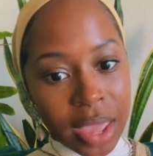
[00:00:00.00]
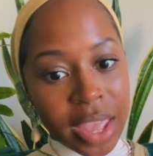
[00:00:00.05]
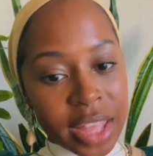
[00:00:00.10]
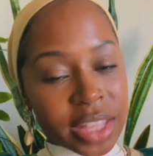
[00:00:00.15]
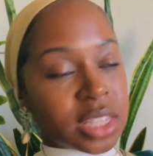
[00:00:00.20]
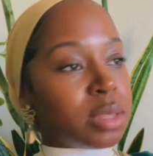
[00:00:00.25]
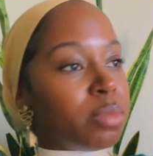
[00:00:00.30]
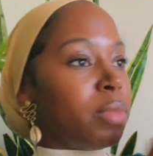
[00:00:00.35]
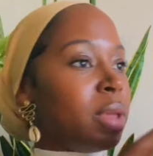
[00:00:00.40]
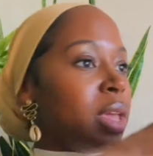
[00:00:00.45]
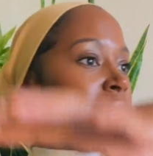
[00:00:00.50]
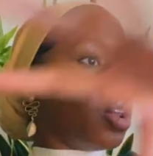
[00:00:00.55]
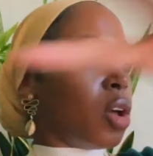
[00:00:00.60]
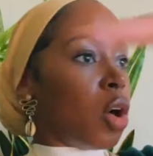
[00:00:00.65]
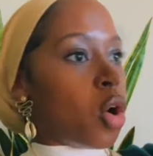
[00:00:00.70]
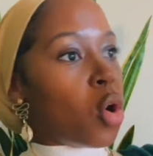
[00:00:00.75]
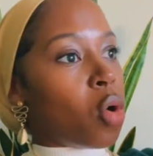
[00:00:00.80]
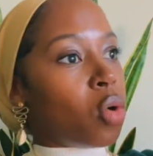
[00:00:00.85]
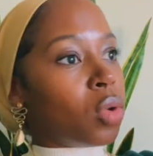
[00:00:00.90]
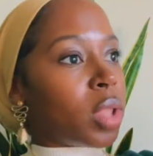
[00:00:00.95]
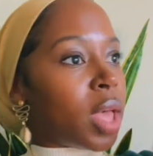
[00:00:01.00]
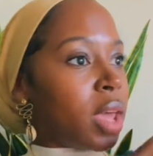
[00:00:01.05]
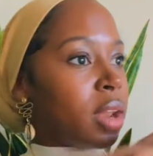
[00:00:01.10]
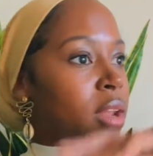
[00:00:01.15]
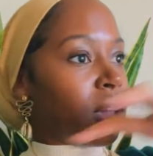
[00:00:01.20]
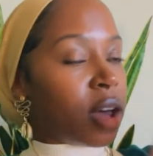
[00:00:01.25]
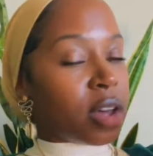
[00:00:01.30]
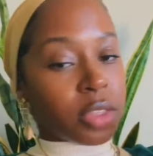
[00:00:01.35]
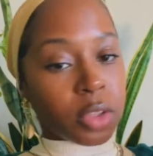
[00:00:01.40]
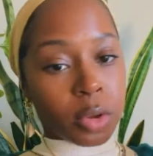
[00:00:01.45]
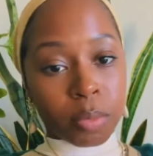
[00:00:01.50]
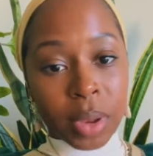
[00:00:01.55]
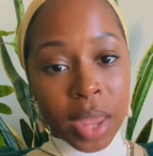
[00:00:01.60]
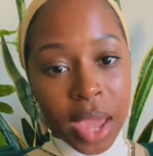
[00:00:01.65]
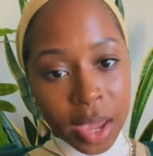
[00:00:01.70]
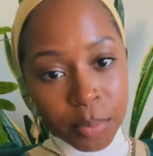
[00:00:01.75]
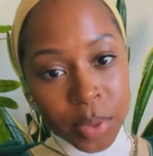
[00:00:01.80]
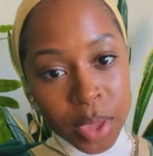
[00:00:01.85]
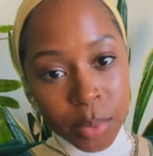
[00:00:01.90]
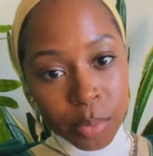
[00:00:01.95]
It's me and a whole lot of other
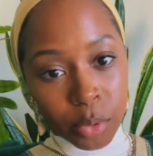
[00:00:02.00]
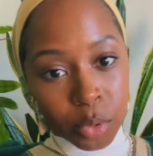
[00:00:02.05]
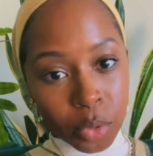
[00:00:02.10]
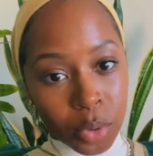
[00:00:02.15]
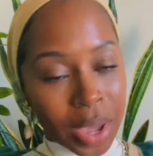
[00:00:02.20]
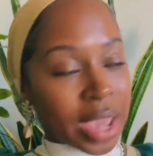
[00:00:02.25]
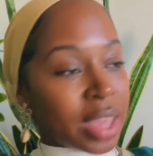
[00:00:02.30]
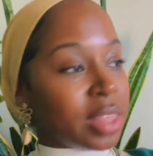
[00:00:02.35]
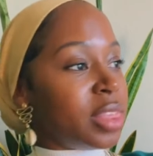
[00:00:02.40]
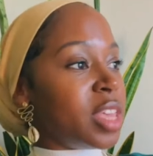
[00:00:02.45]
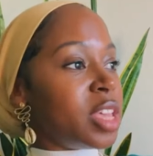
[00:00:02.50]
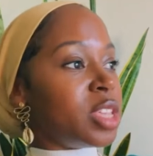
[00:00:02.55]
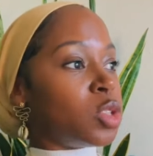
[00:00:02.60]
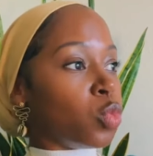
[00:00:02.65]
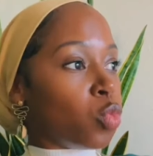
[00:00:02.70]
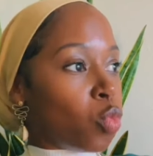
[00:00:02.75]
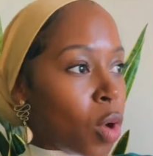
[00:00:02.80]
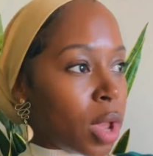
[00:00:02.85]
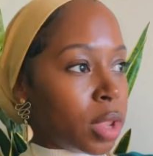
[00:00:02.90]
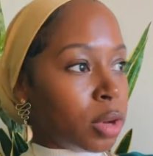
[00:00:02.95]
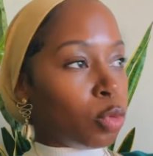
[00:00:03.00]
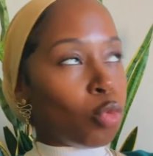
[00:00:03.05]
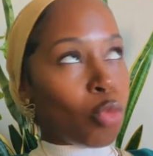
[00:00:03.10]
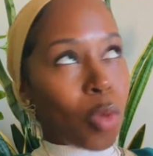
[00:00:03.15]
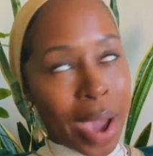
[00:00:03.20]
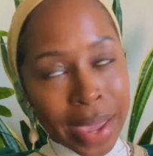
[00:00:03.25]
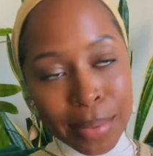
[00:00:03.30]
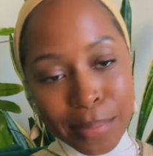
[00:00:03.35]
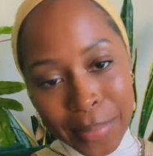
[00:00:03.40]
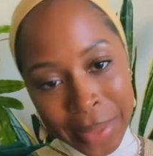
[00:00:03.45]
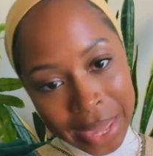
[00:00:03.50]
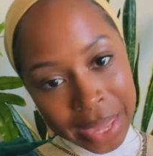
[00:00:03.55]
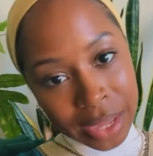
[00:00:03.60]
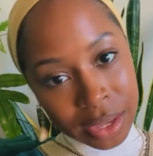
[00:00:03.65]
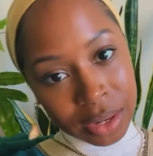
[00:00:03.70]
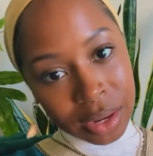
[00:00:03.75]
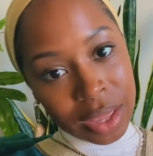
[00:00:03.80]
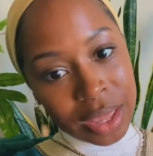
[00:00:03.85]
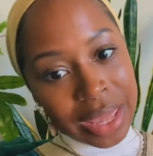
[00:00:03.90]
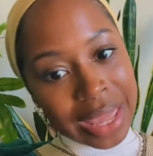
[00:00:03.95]
black people, and this one white
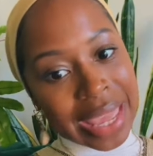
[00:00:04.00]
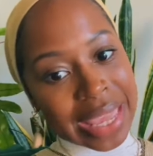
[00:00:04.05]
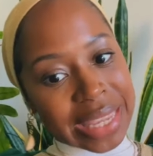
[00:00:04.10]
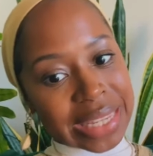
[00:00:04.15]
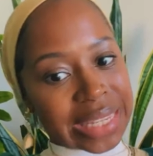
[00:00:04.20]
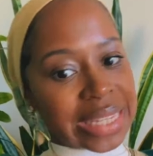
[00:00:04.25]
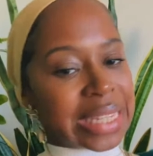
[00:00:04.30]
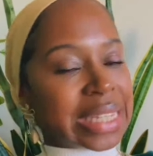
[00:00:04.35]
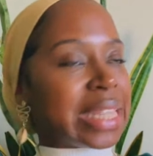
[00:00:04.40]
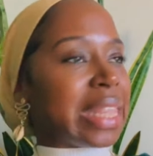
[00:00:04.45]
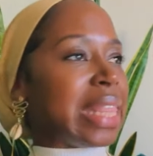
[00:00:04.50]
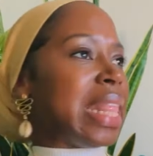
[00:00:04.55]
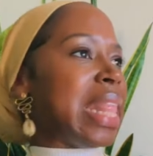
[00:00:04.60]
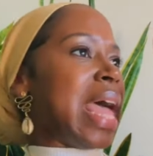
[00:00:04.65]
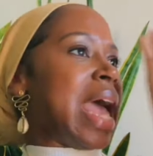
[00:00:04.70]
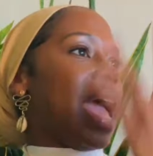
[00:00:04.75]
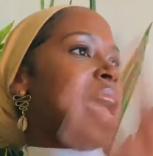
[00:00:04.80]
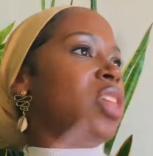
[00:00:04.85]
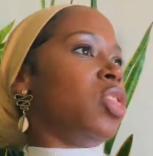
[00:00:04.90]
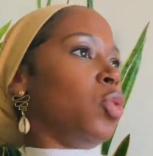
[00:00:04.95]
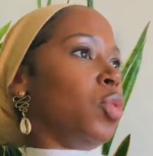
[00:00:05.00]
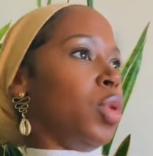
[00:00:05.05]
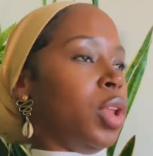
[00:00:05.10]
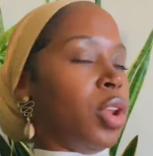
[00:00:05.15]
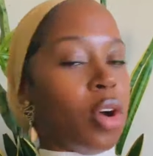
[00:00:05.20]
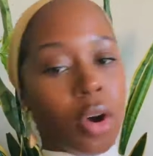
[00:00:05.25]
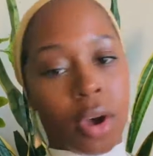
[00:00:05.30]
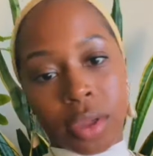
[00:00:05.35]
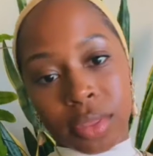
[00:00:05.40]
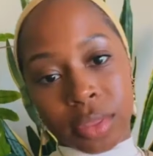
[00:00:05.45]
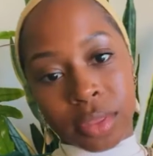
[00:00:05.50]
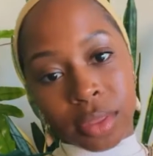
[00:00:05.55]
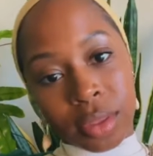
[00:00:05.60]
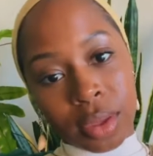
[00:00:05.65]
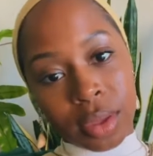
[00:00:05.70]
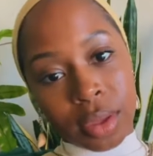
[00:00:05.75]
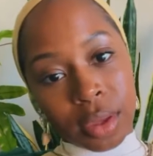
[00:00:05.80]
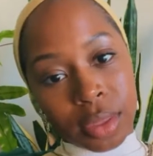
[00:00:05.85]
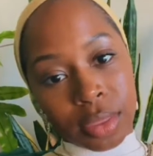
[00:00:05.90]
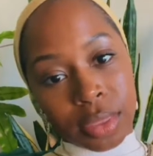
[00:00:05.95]
man is slathering on
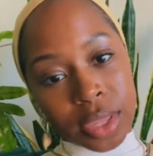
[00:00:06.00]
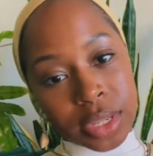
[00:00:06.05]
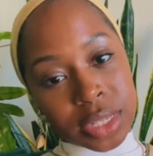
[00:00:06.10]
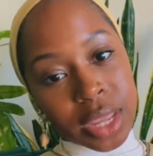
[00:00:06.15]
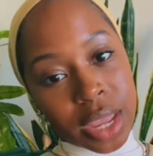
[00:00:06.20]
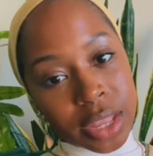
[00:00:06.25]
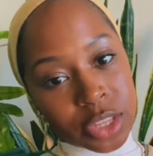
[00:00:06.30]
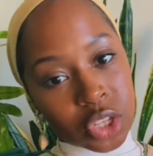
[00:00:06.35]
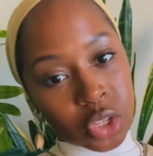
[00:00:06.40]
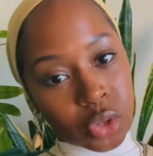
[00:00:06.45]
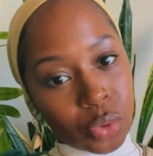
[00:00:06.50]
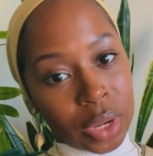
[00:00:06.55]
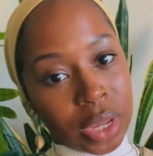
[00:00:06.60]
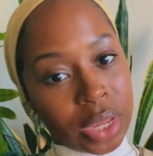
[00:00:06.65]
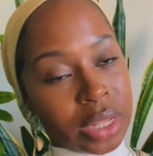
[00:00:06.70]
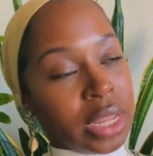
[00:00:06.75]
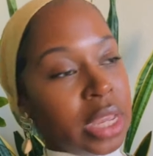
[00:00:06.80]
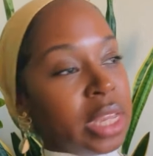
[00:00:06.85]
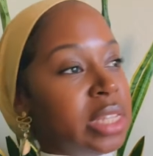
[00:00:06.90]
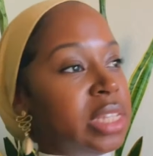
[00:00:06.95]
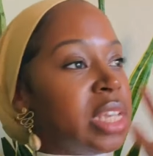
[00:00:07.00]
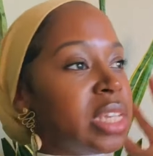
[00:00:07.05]
the sunscreen.